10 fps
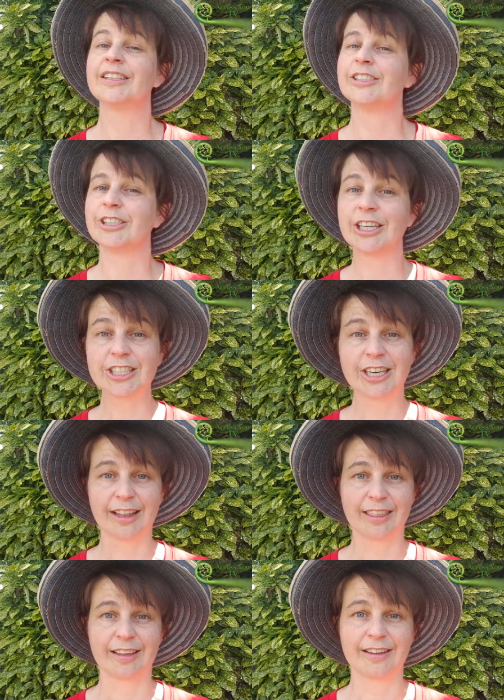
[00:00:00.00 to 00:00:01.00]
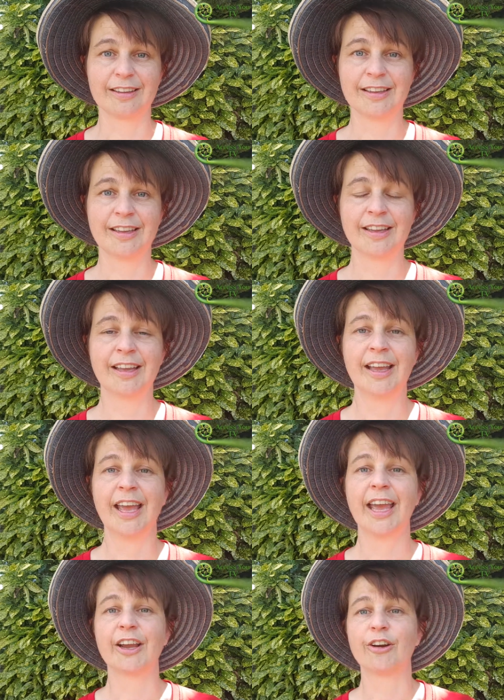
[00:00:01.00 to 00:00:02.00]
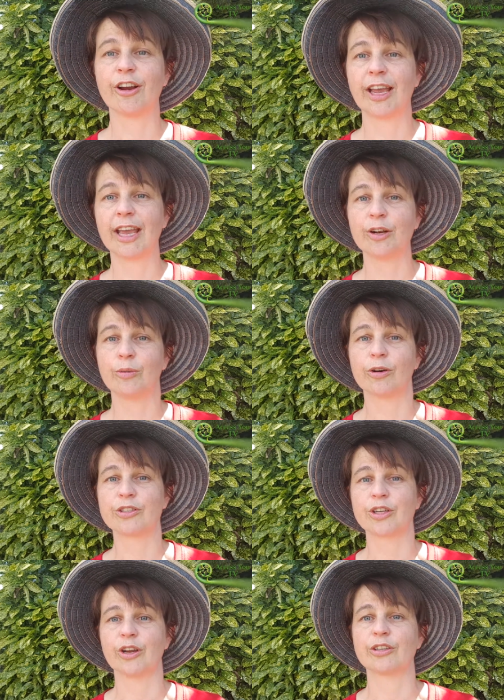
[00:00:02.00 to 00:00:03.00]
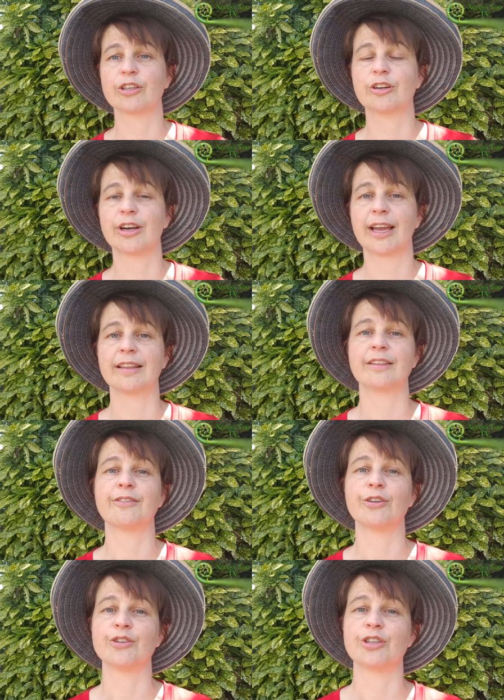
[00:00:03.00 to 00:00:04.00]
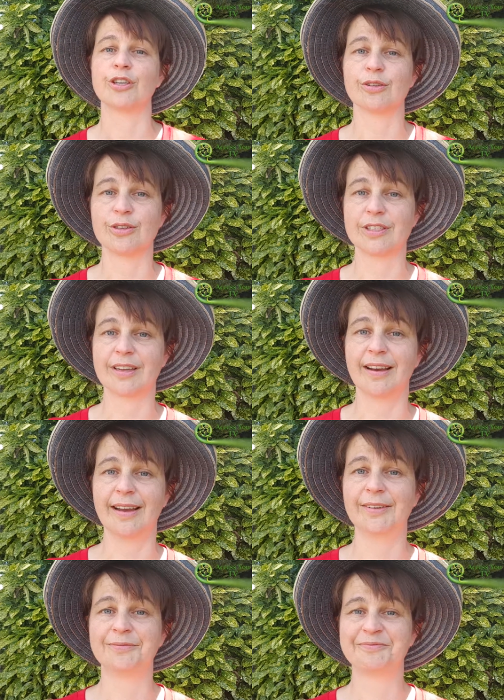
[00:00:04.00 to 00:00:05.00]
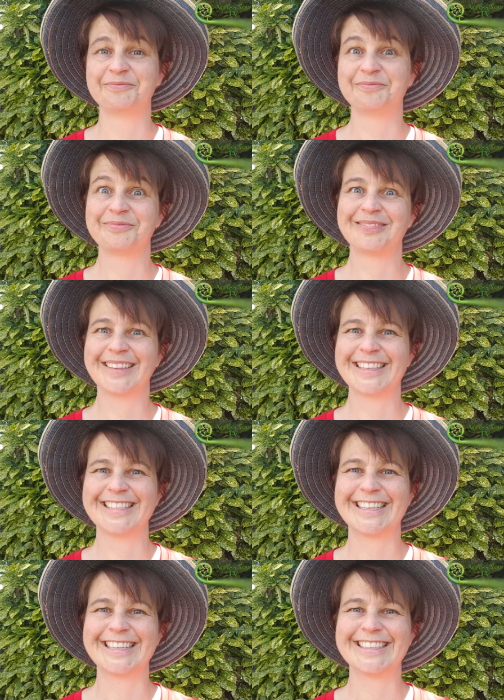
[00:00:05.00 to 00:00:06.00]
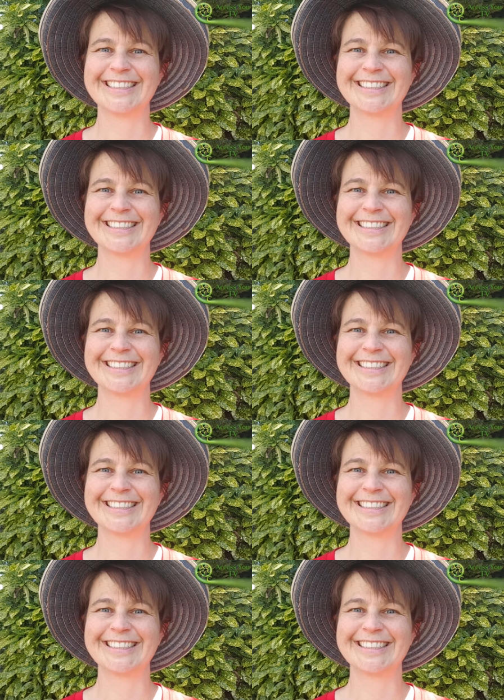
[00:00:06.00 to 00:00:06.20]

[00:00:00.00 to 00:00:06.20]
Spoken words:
judge nothing, and create what's going to create the future you desire? Cheers.